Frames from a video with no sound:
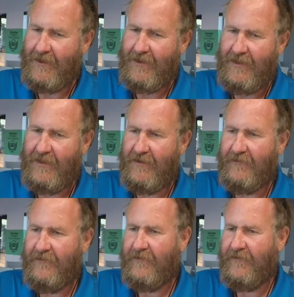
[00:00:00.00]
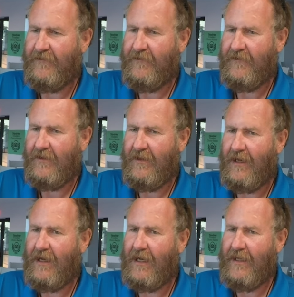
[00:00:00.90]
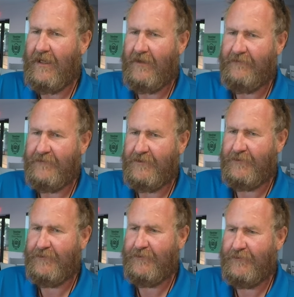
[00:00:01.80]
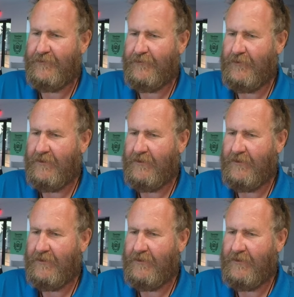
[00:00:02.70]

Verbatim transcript: if I have to